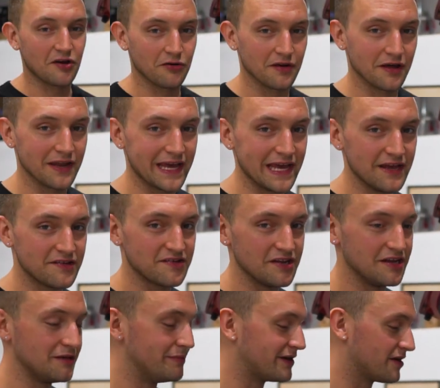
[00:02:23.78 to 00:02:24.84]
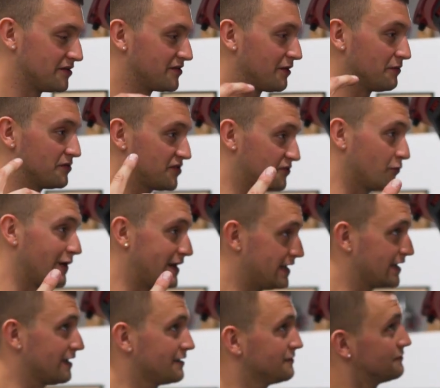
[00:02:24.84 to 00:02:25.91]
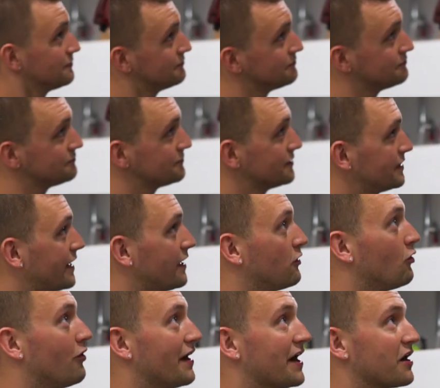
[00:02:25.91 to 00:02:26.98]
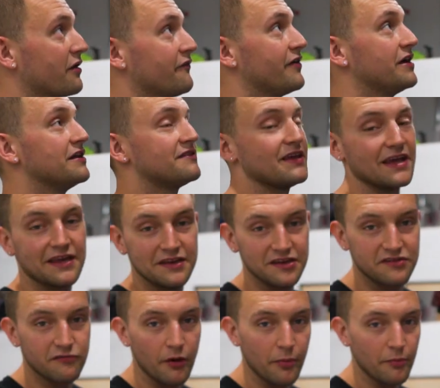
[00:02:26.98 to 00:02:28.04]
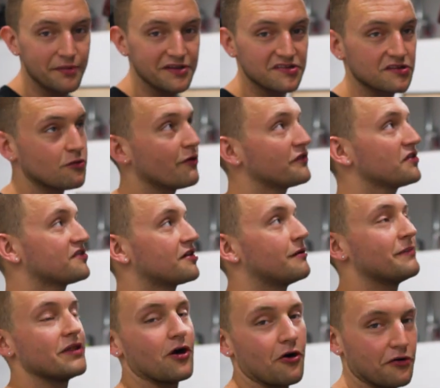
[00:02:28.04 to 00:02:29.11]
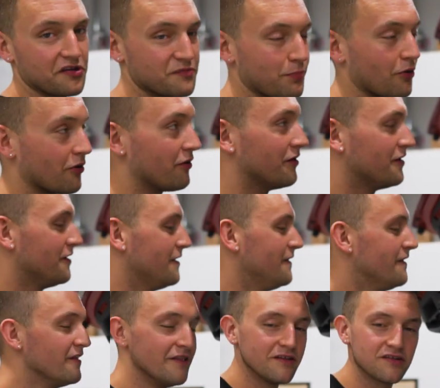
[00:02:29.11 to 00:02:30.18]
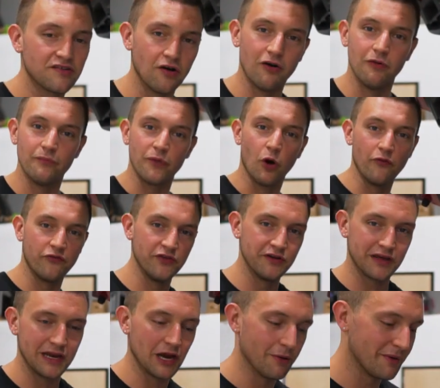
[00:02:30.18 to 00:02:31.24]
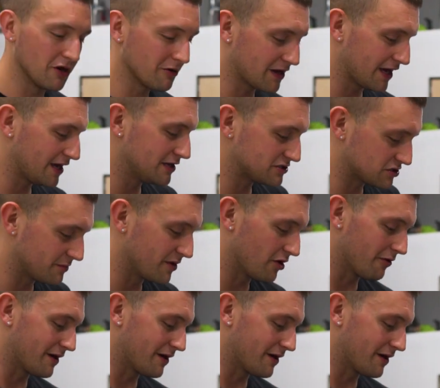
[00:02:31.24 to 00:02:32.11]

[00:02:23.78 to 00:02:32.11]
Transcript: turned on the A C because I was sweating, getting all aggravated, taking these rubber pieces off. This is gonna be the hardest part. So hopefully you can hear me okay, it should be